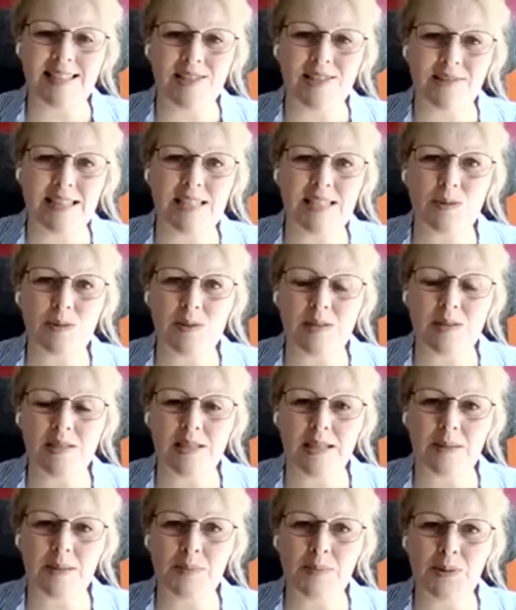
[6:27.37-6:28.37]
So this
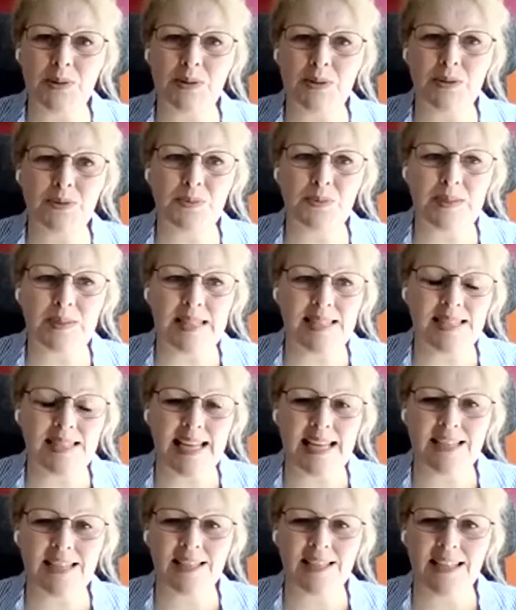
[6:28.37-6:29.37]
was a book with
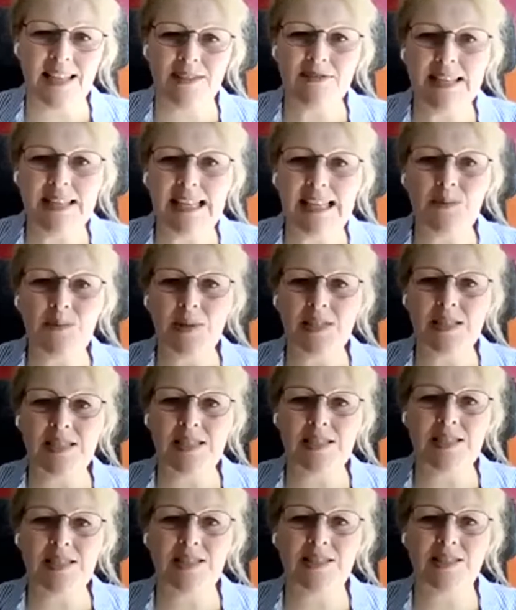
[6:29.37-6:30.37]
Sage that I really
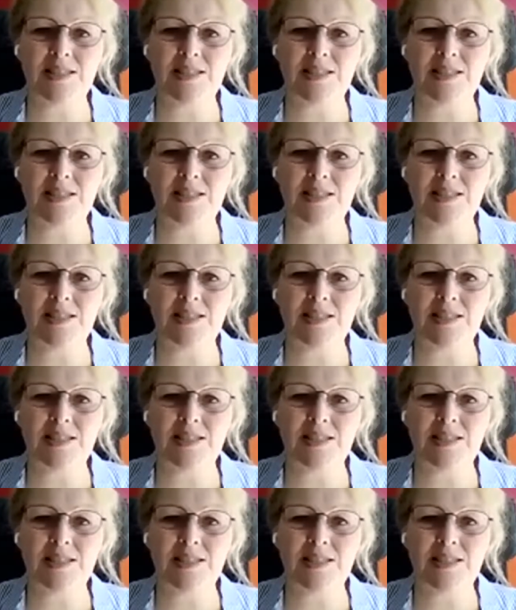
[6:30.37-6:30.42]
wanted